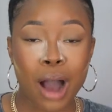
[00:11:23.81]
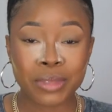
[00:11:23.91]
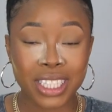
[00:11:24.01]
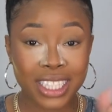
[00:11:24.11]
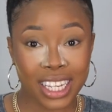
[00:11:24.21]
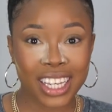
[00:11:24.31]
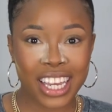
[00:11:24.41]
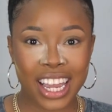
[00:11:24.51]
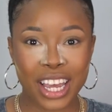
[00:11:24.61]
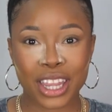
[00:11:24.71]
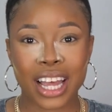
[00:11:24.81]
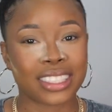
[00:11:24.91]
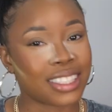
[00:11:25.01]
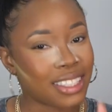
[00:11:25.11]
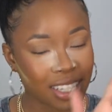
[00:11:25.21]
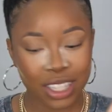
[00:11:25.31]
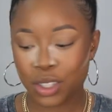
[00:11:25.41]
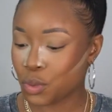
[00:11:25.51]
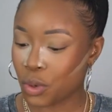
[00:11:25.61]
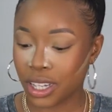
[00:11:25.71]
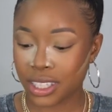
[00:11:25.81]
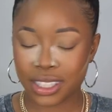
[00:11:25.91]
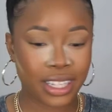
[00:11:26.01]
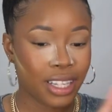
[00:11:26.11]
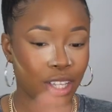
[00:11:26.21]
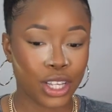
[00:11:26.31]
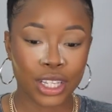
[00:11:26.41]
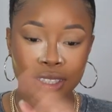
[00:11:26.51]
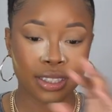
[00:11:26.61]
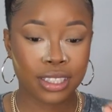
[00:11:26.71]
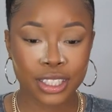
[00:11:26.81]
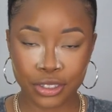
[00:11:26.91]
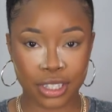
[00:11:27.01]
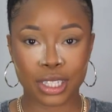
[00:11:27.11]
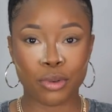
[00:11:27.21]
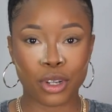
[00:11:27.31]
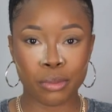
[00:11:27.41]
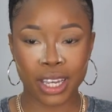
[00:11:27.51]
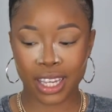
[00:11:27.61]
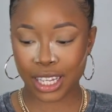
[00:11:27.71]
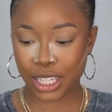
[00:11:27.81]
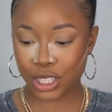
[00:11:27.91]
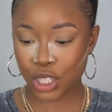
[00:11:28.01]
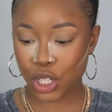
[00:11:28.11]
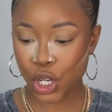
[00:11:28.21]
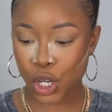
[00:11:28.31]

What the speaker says: I'm seeing here that sis was serious body baking,